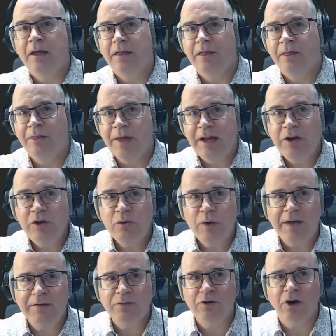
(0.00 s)
Then you
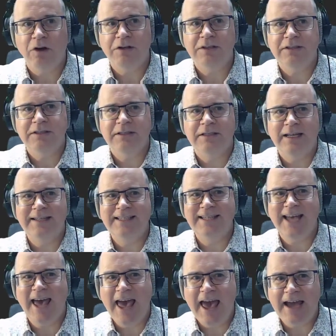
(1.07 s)
have got
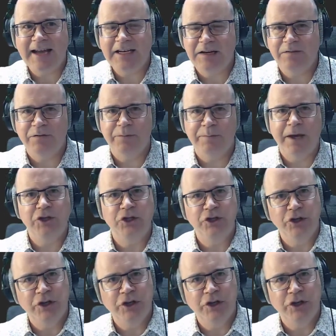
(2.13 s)
tagged information.